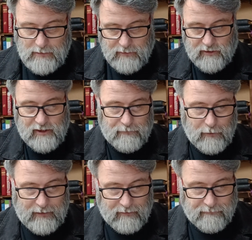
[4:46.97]
see if
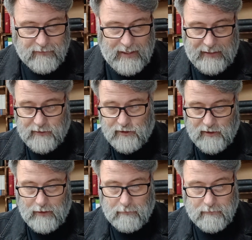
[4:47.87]
we can find
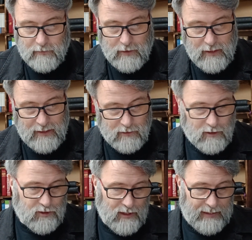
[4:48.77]
some.
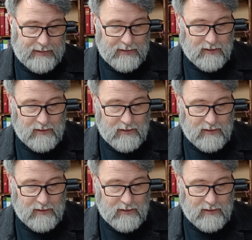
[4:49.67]
Looks like it,